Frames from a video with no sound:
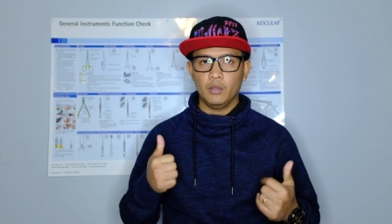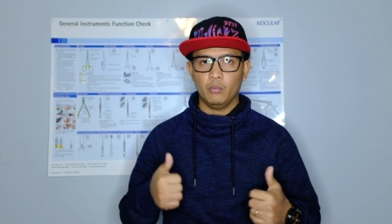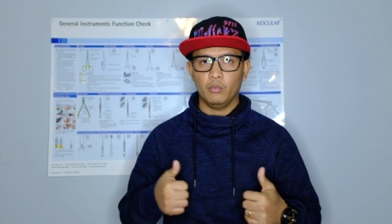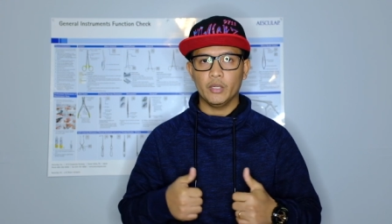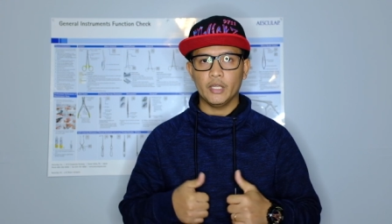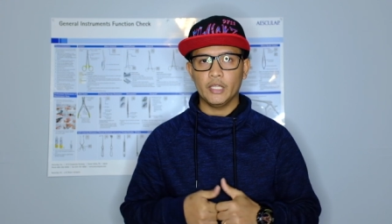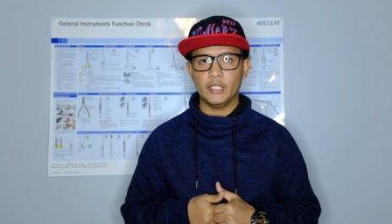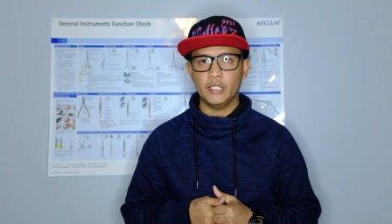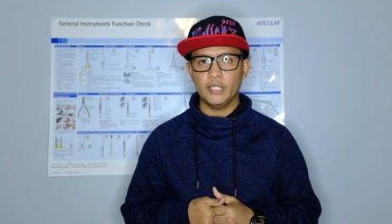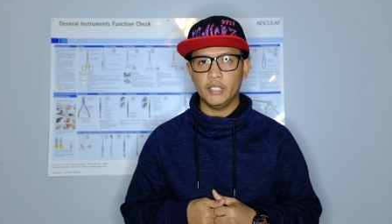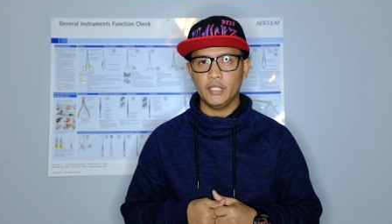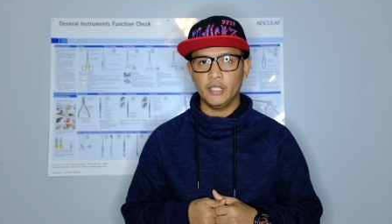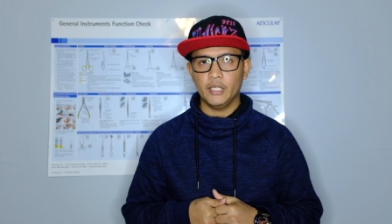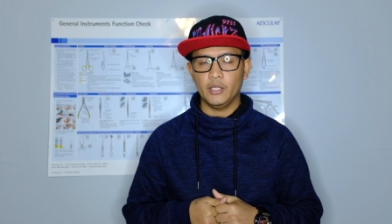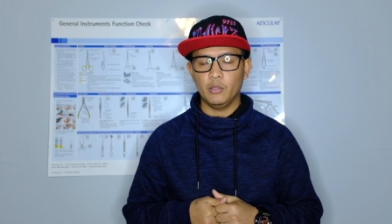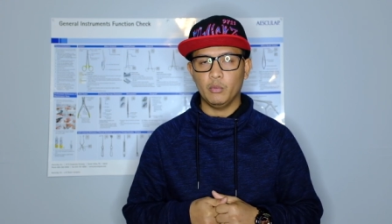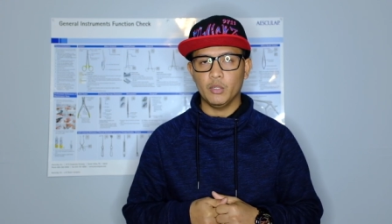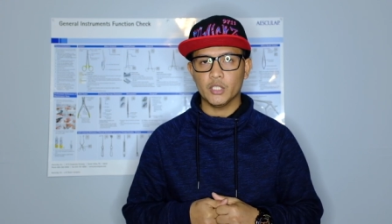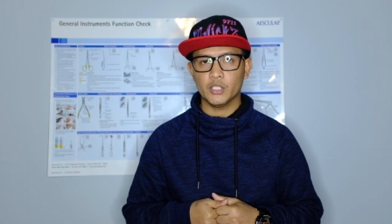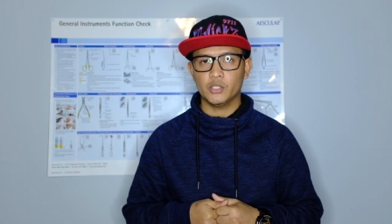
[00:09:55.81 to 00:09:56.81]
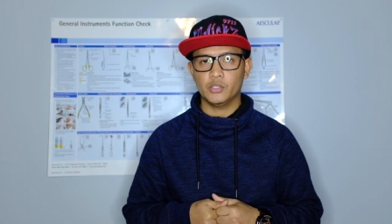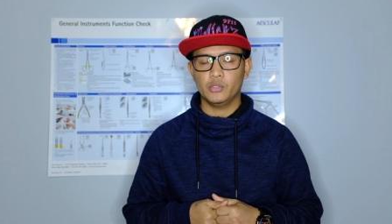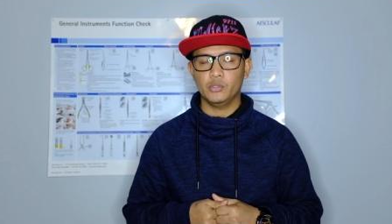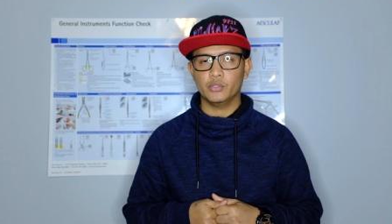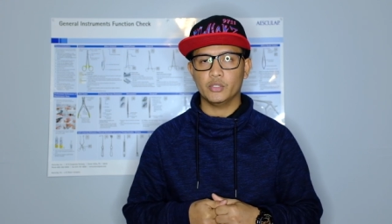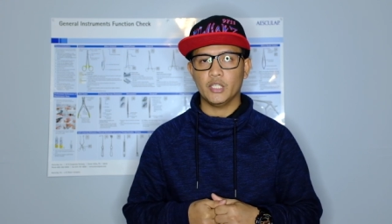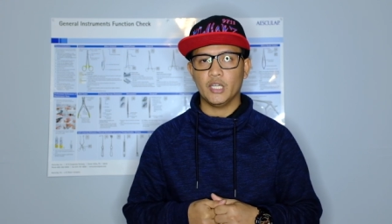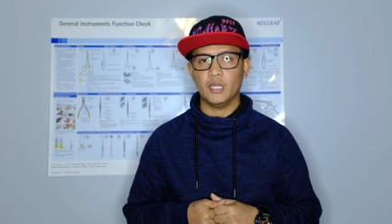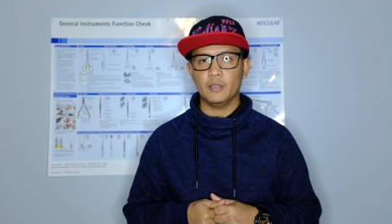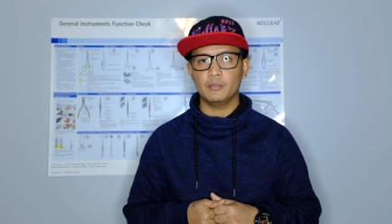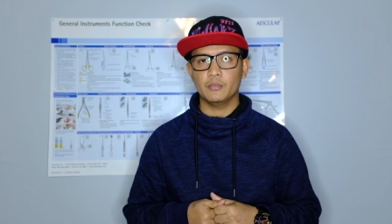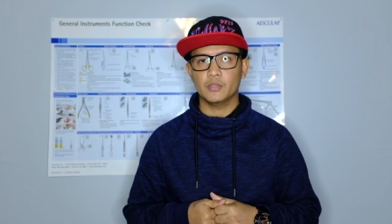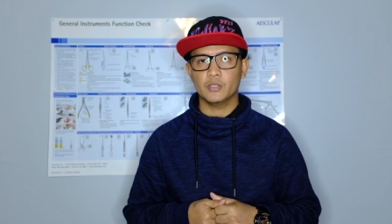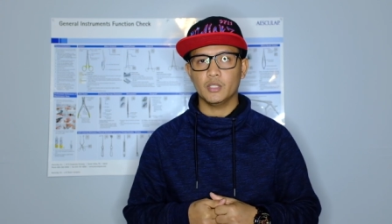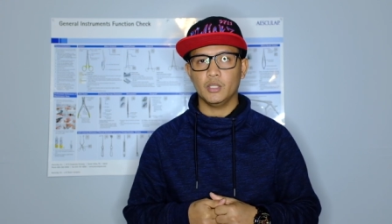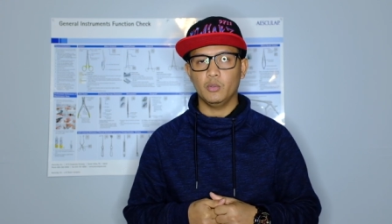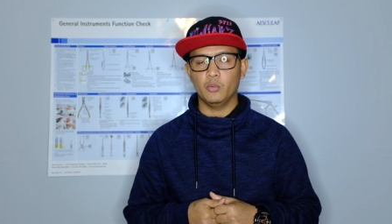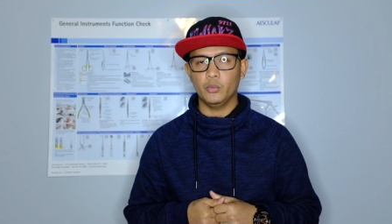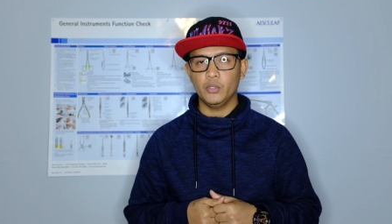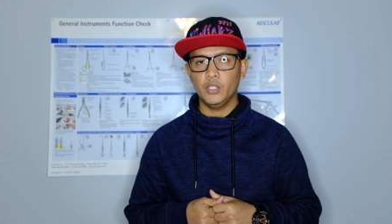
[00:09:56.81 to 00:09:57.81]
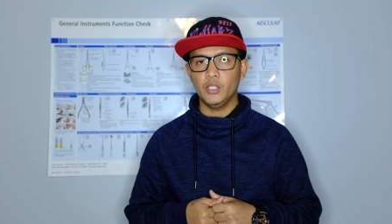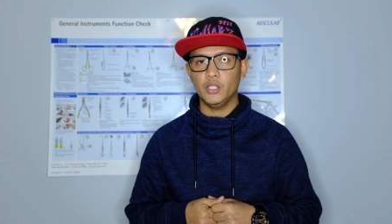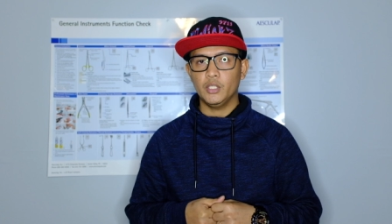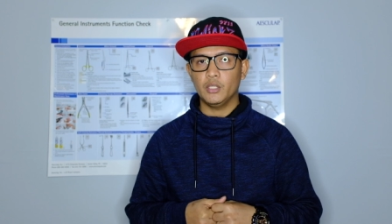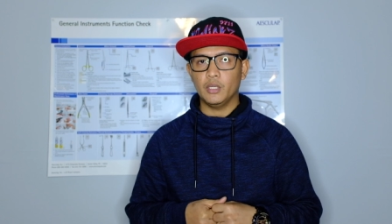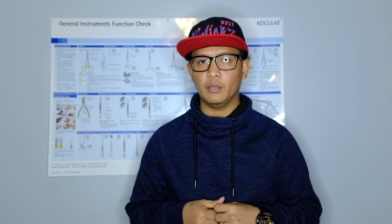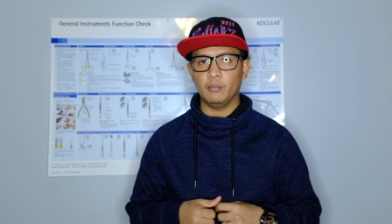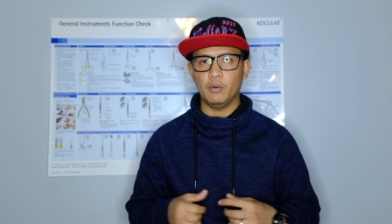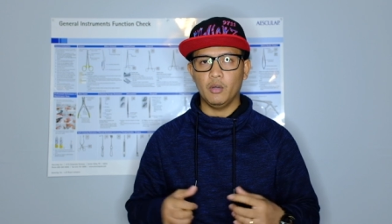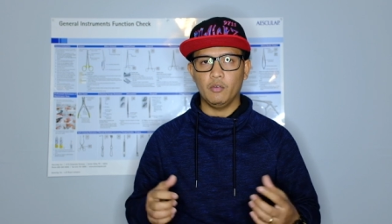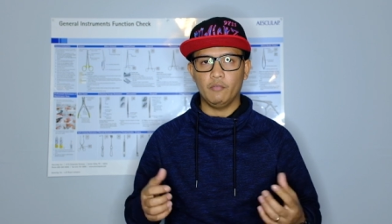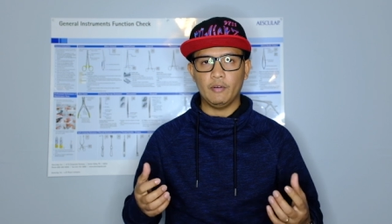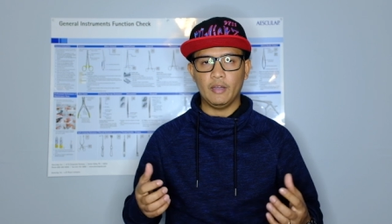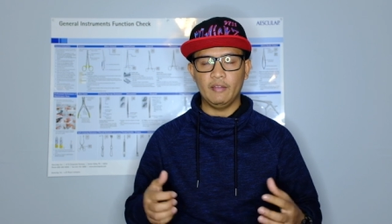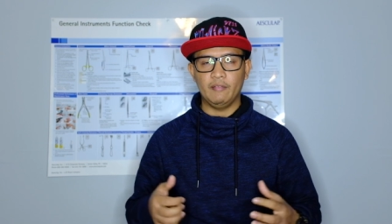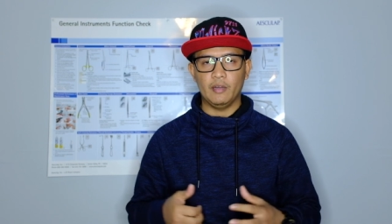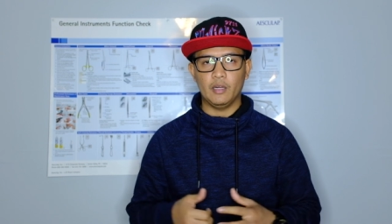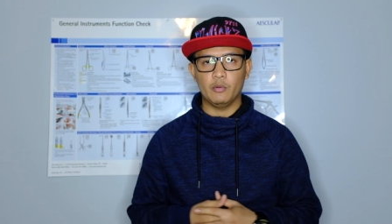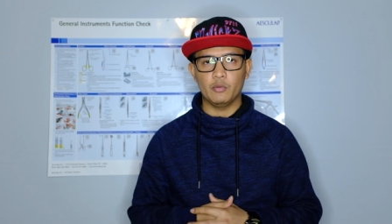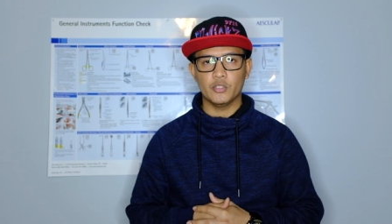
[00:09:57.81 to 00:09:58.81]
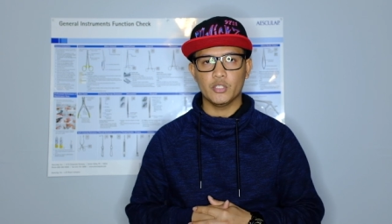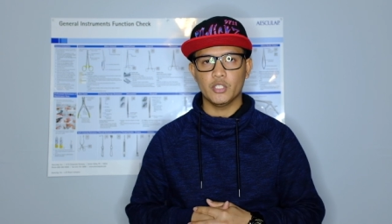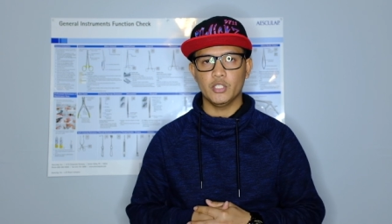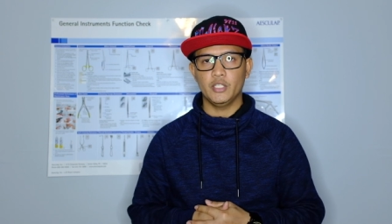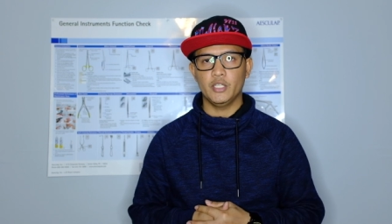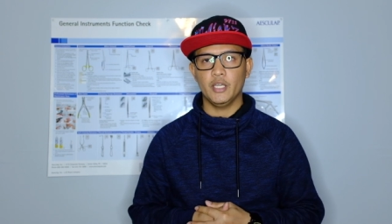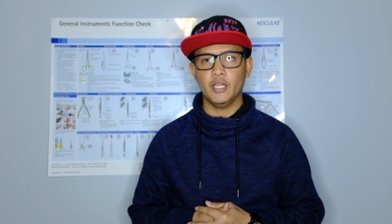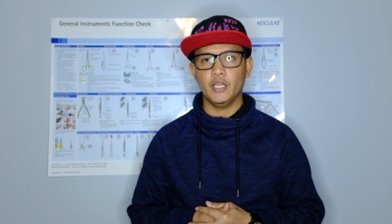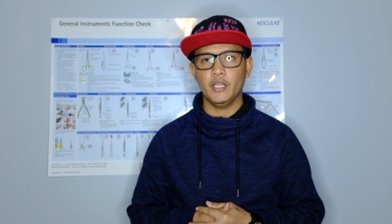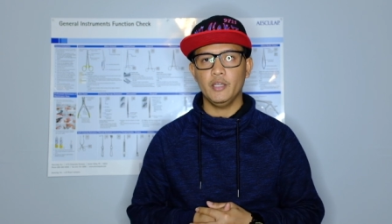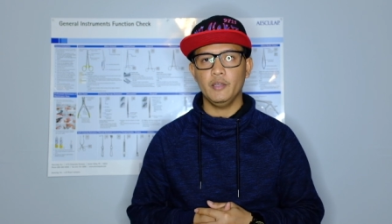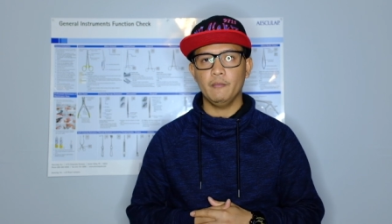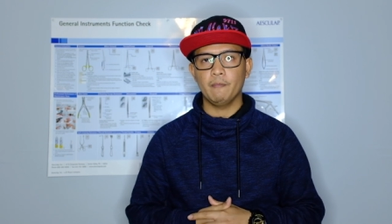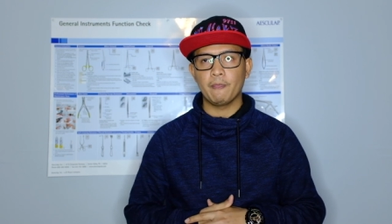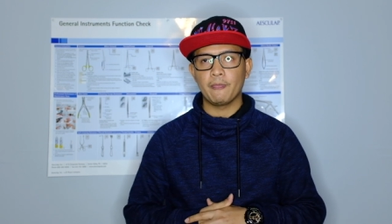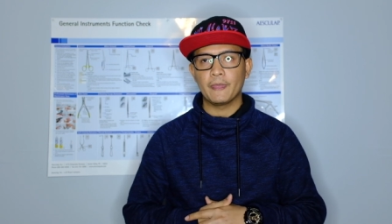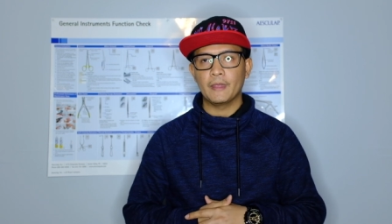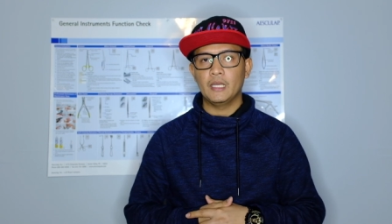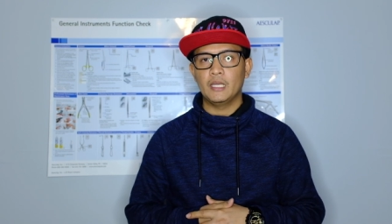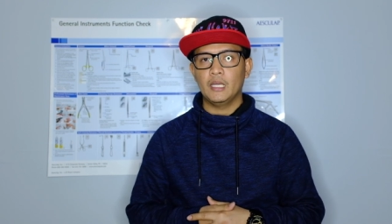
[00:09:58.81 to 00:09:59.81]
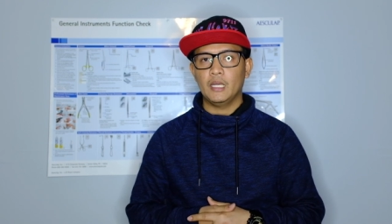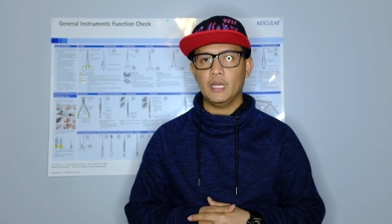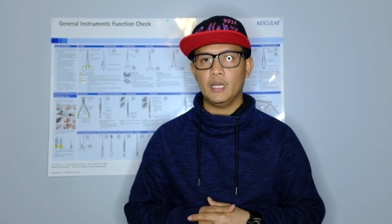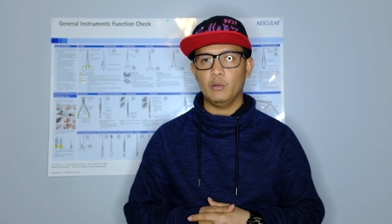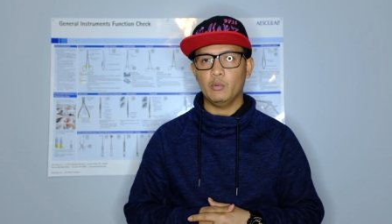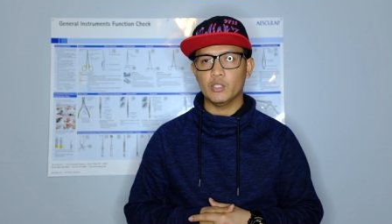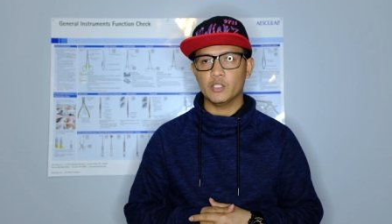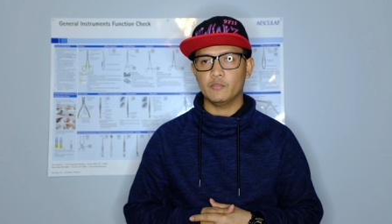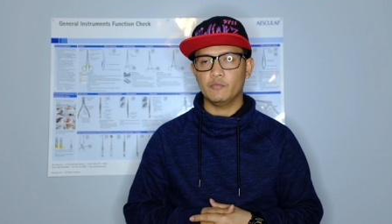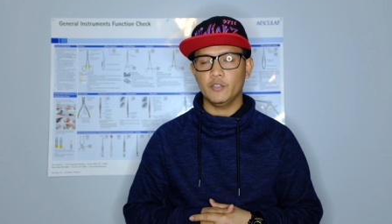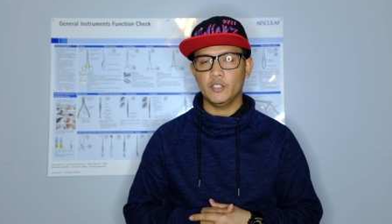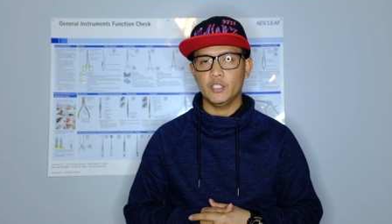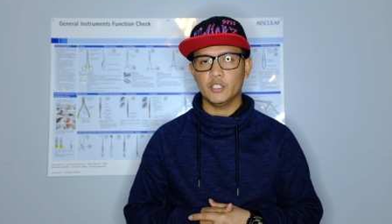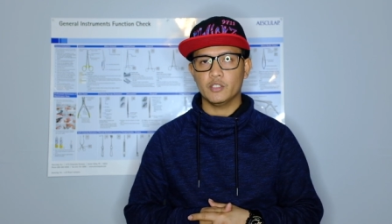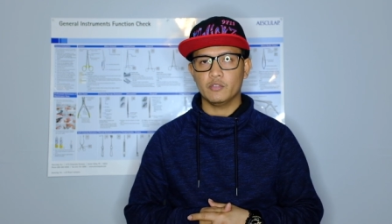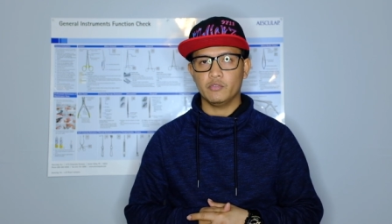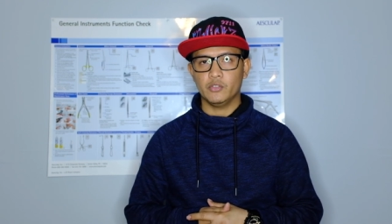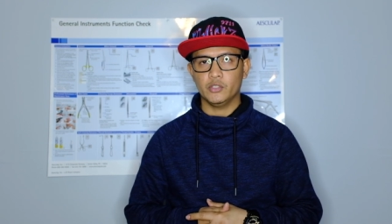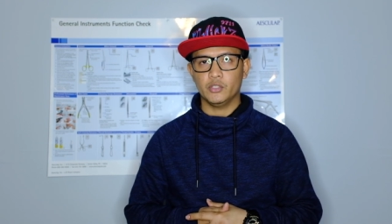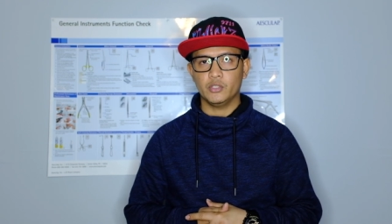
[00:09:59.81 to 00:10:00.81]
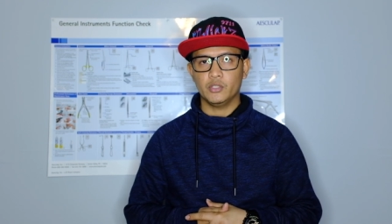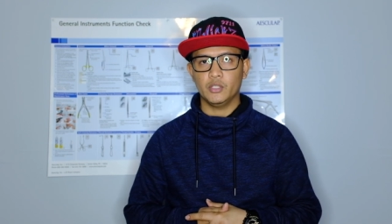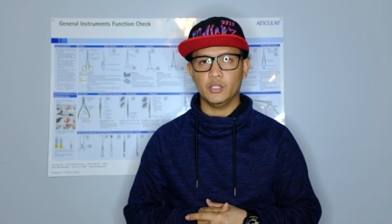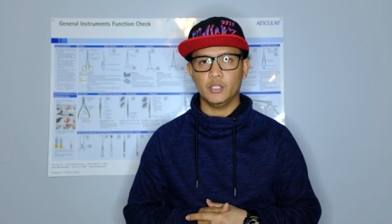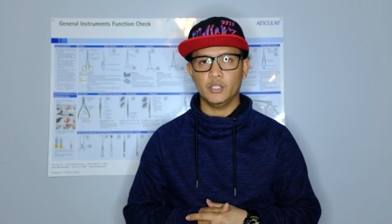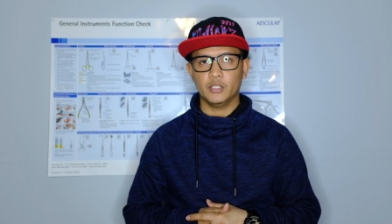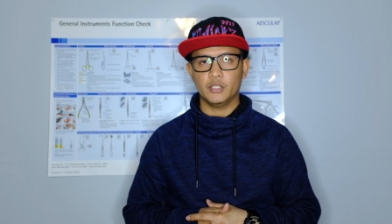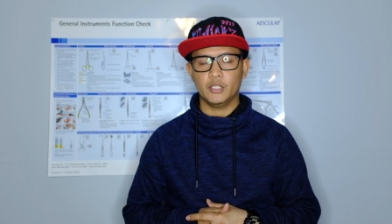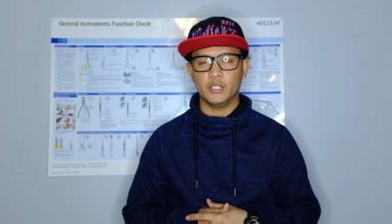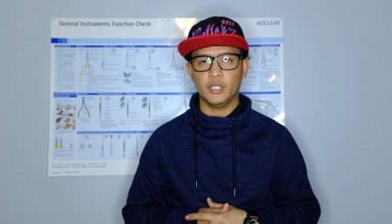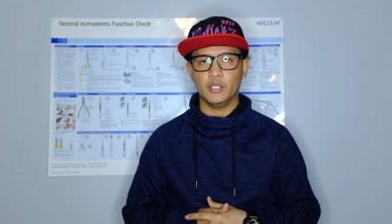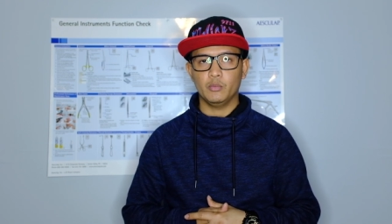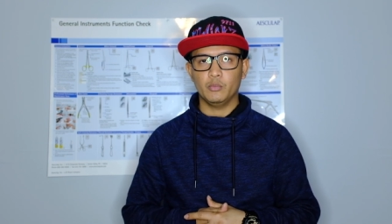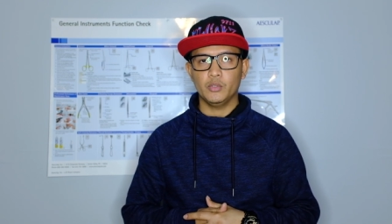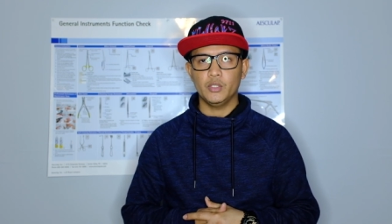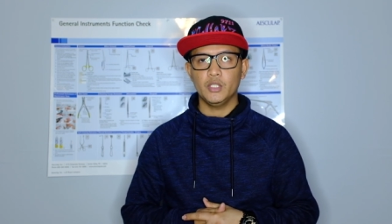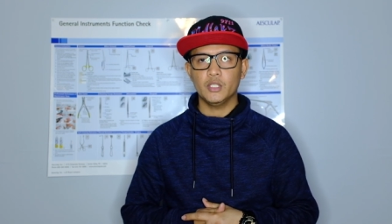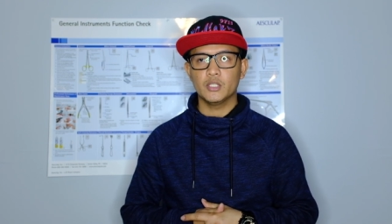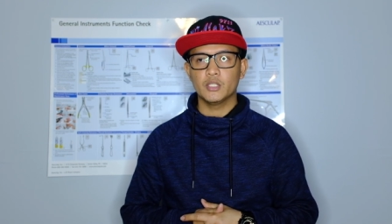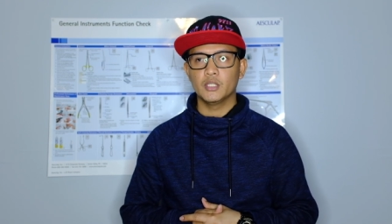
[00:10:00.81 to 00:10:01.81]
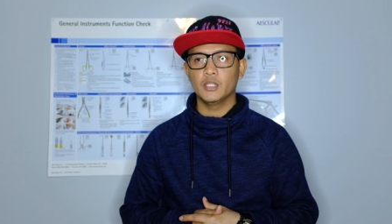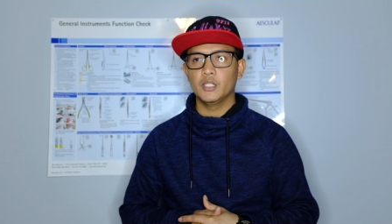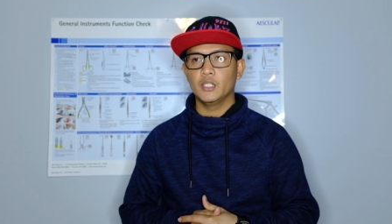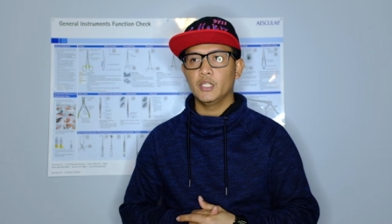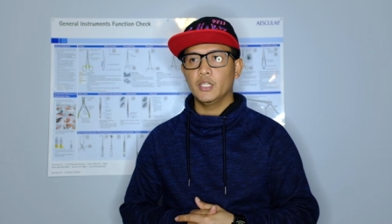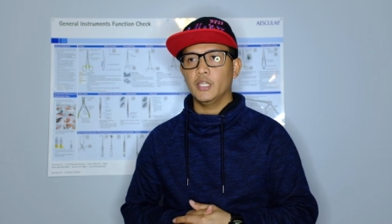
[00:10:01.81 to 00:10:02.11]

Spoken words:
When I did it, it was two times a week, about 5 hours a day. I was finished for 10 weeks.